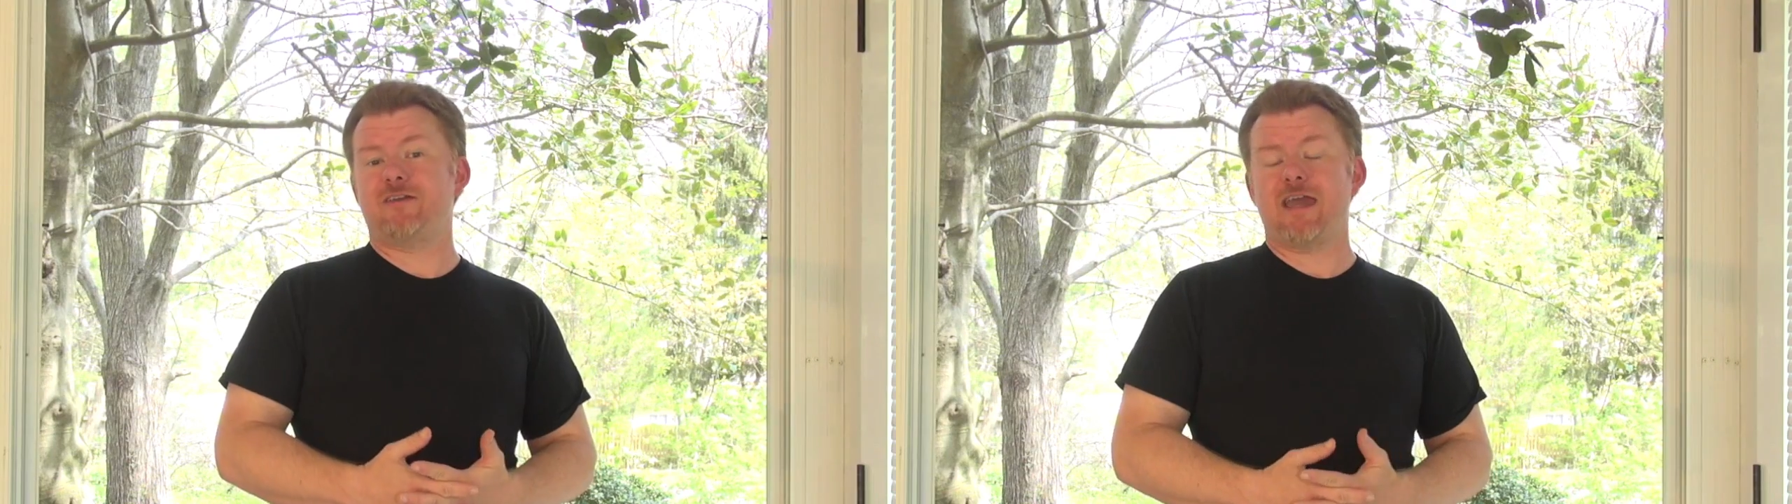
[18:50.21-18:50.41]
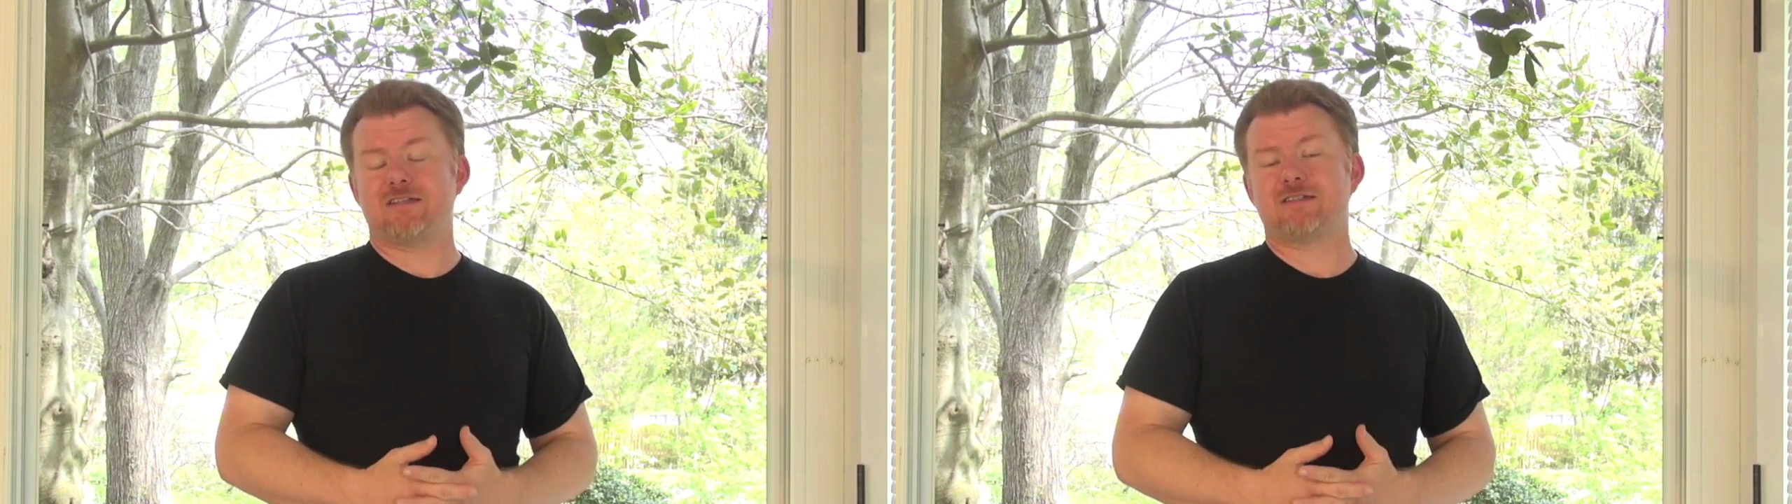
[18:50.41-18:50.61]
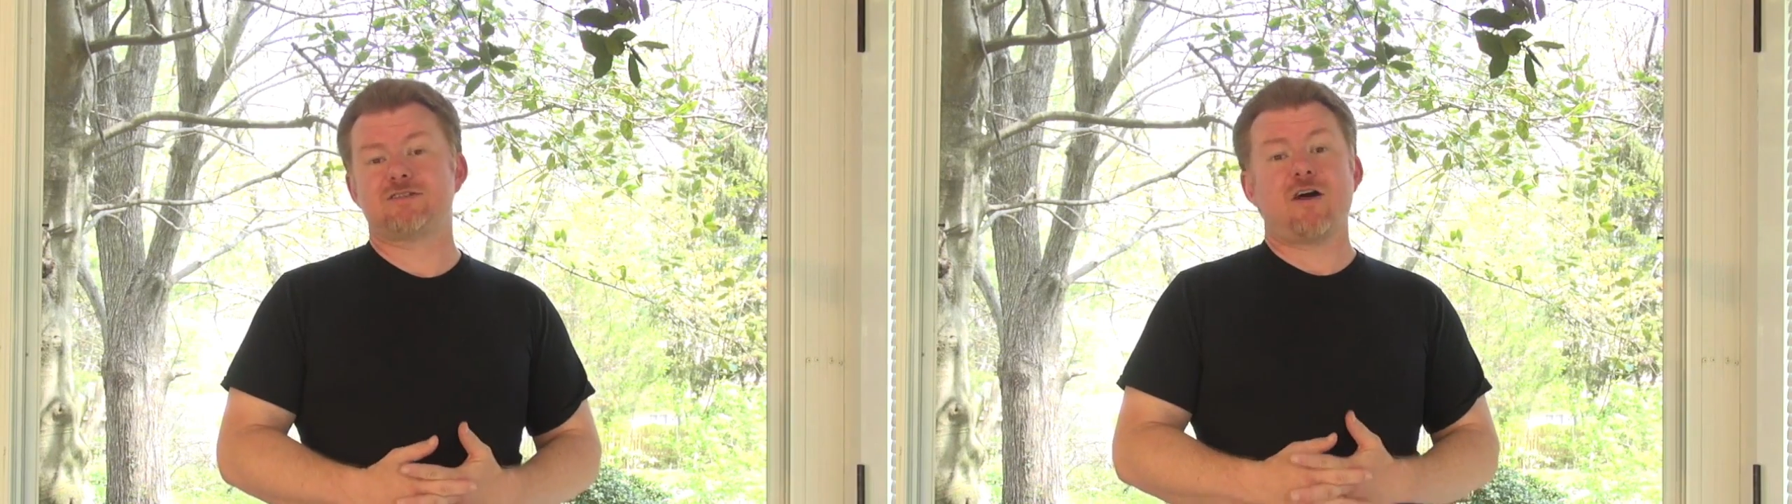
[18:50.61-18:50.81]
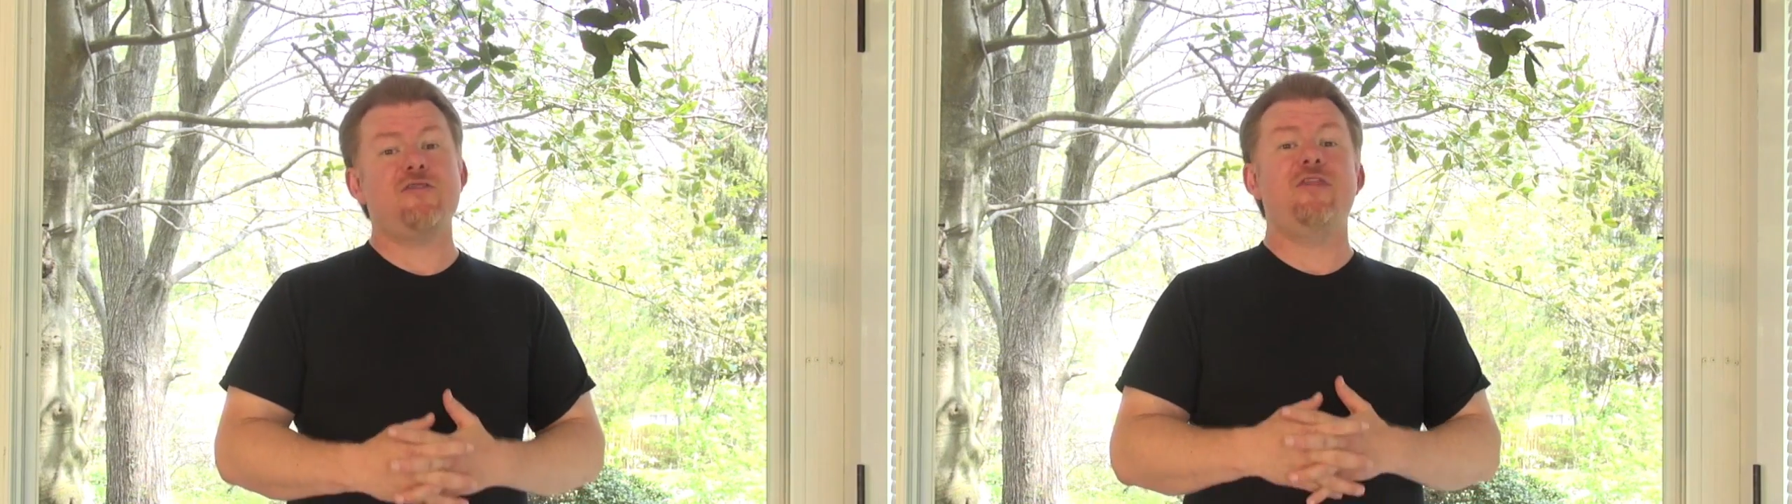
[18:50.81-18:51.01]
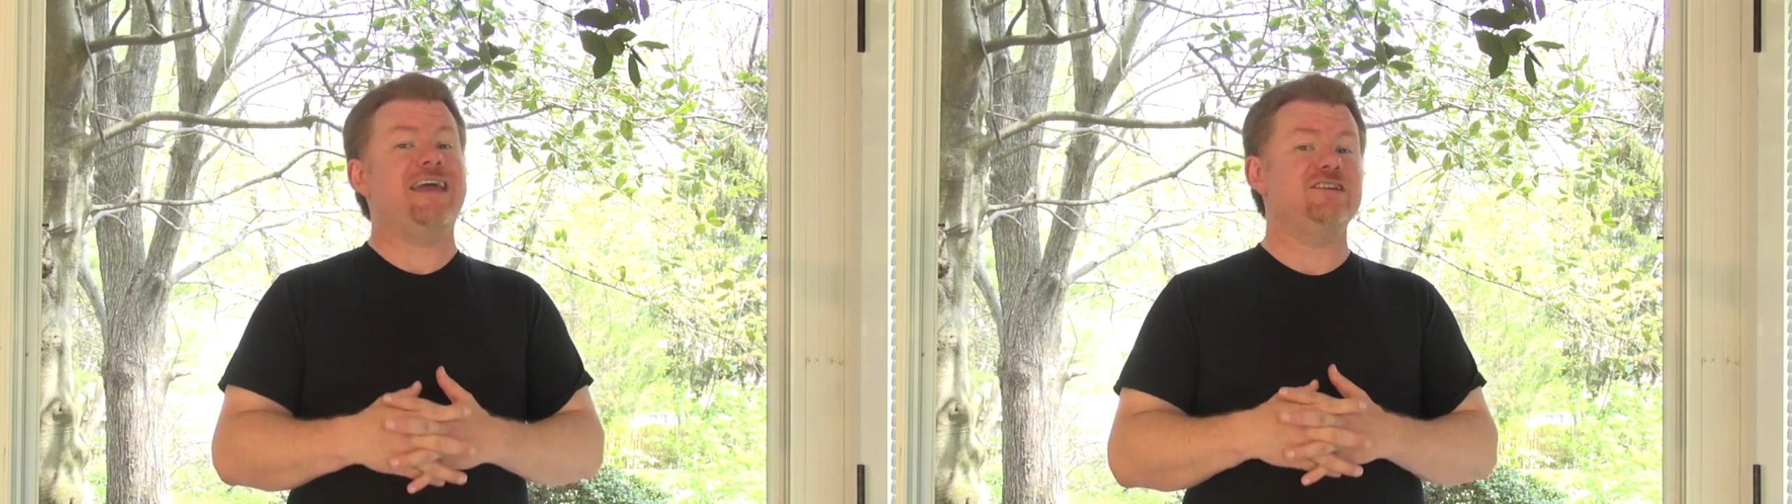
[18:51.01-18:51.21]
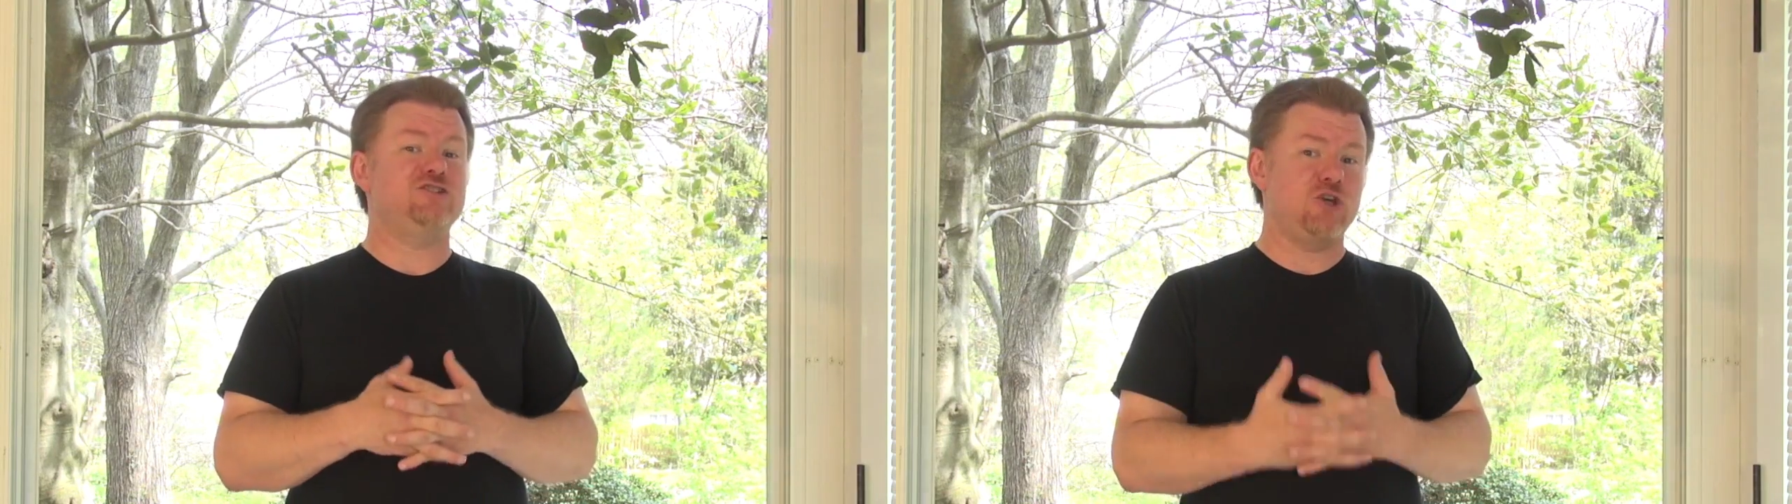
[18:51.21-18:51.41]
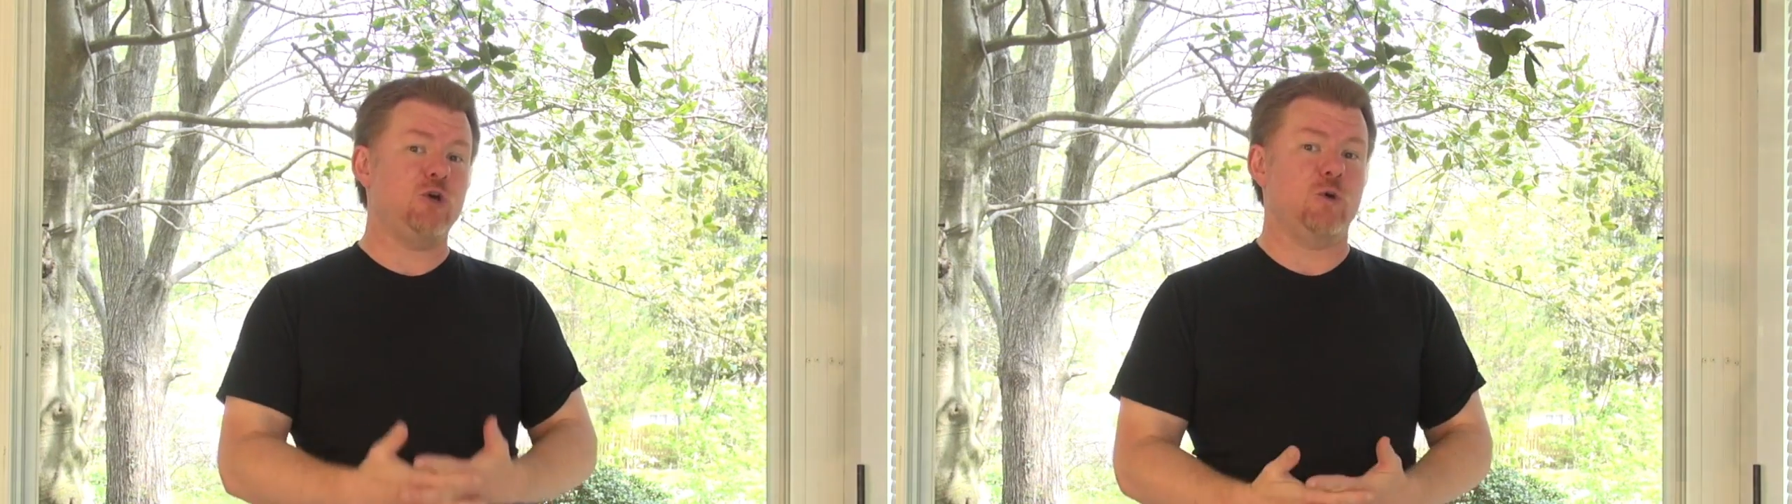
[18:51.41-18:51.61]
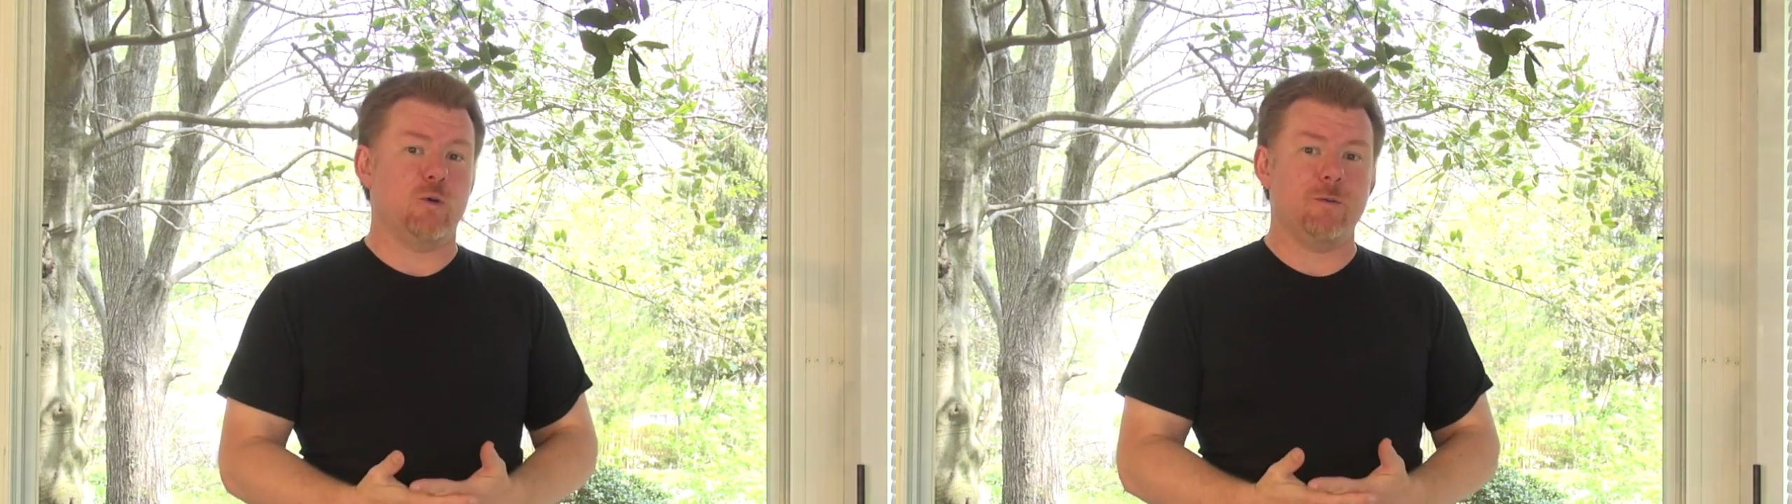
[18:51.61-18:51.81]
cases, they
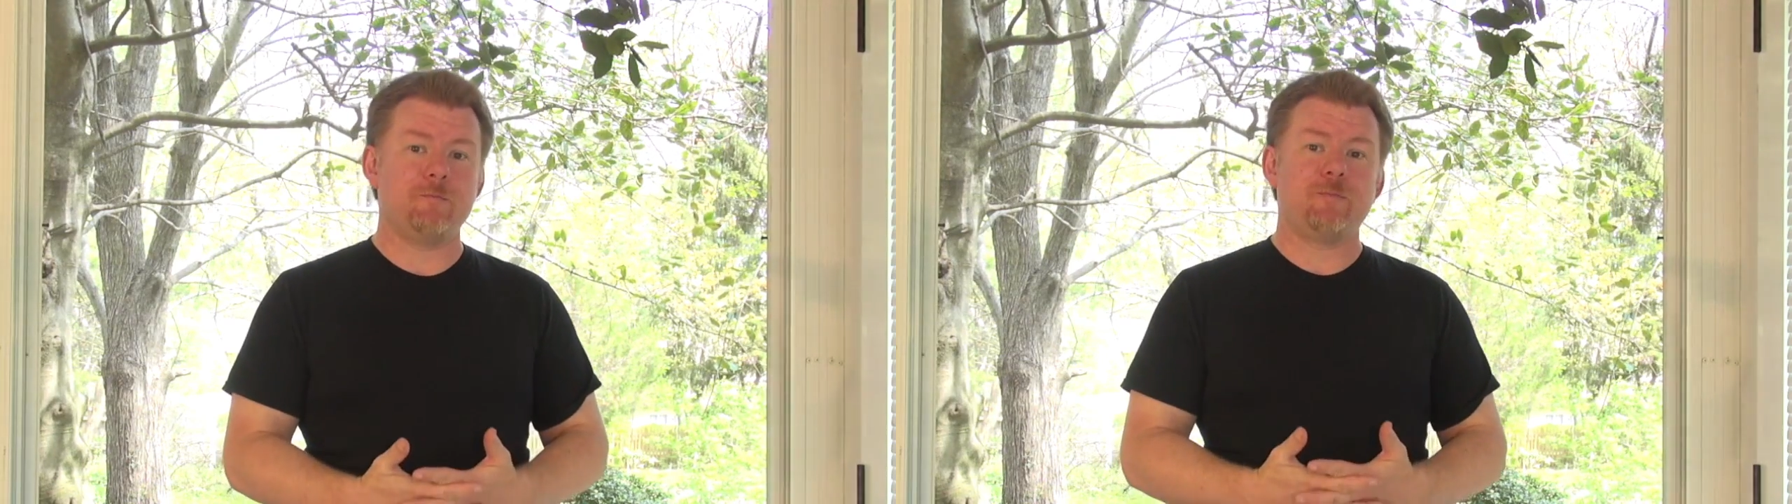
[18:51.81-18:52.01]
do.